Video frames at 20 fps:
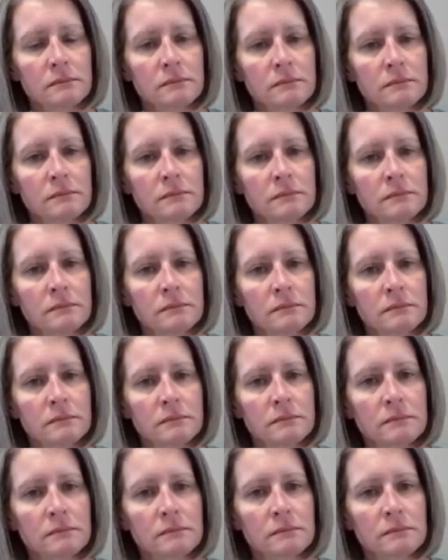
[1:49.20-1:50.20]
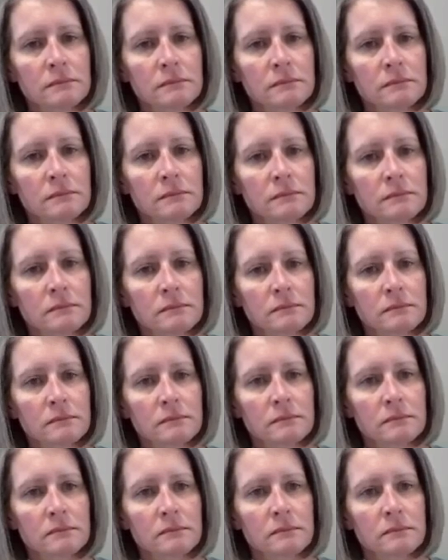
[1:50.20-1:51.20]

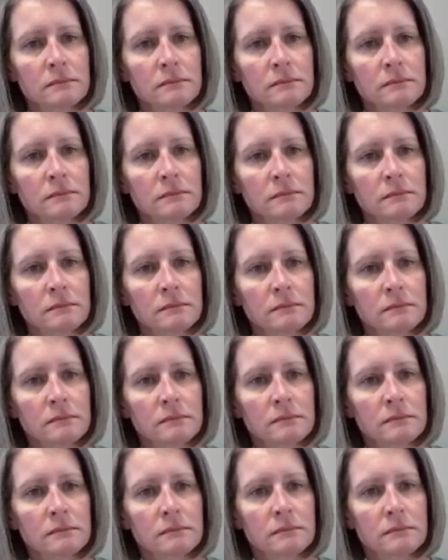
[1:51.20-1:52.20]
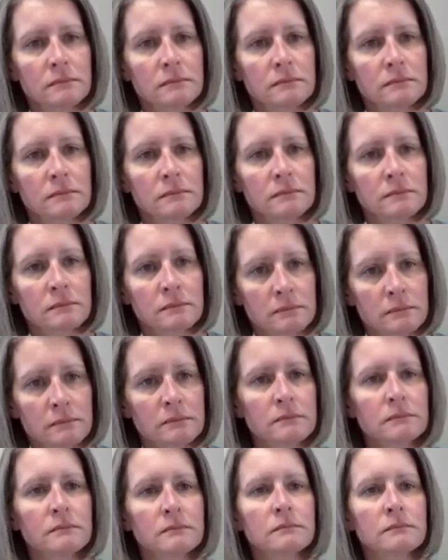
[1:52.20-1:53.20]

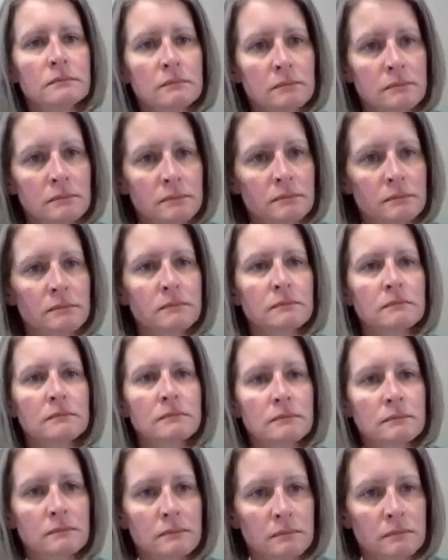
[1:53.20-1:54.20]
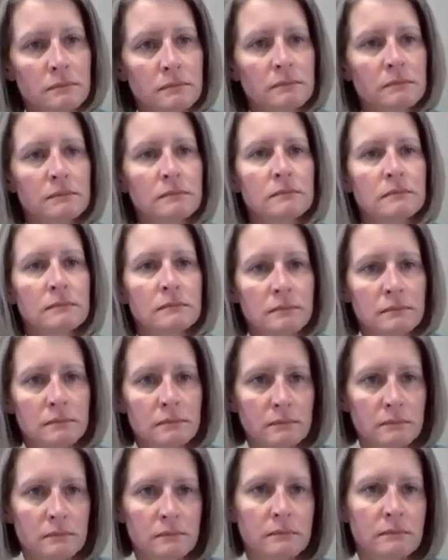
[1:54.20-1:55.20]

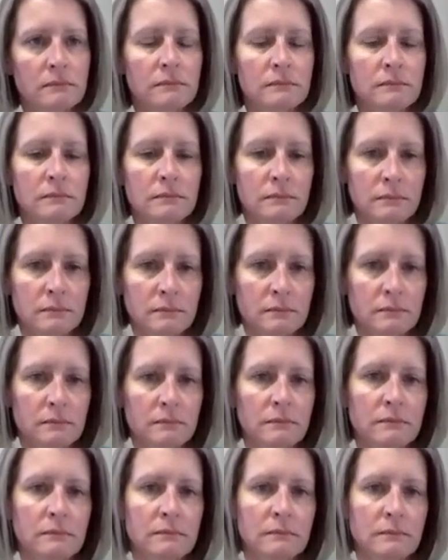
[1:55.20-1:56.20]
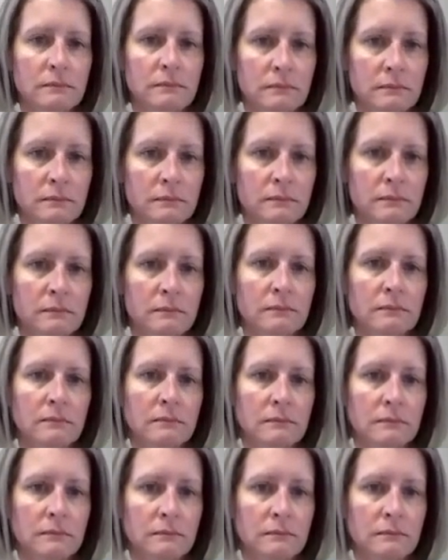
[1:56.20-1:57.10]
The person shown says nothing.